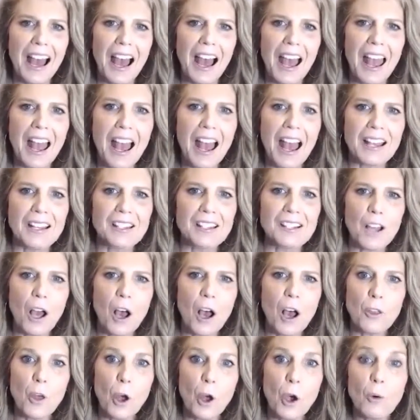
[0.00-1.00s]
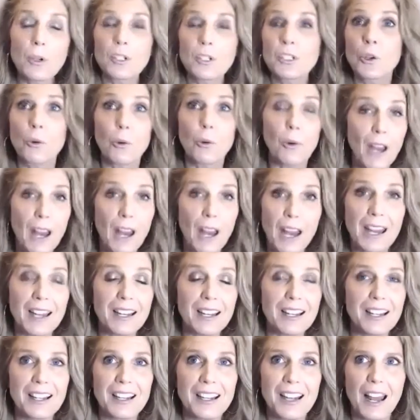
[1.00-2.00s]
And although it's great
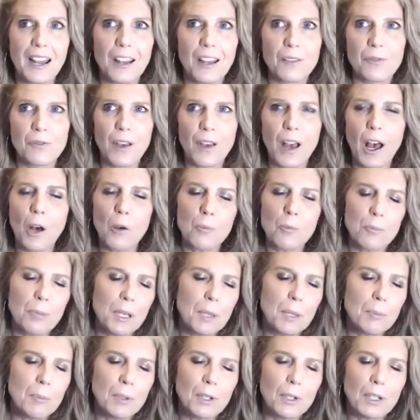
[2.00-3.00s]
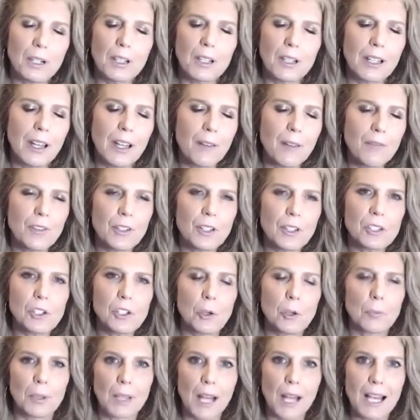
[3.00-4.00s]
and I've helped people and I feel so
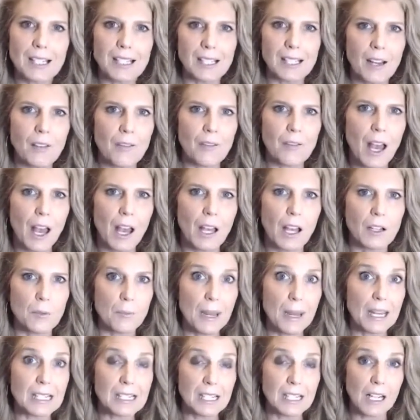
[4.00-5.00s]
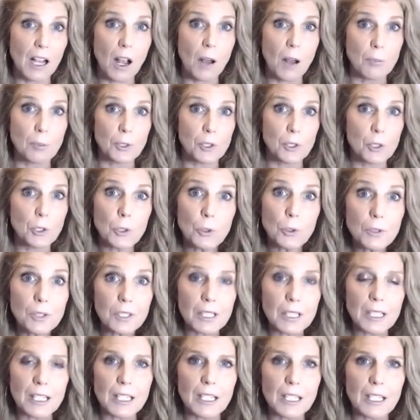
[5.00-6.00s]
blessed that I've had amazing
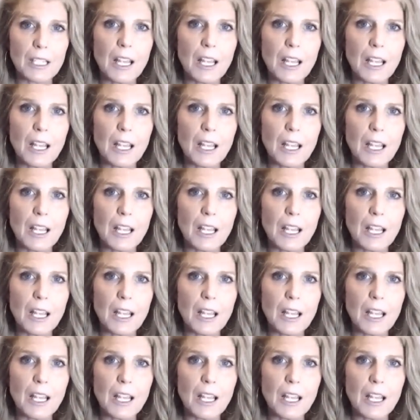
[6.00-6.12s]
opportunity,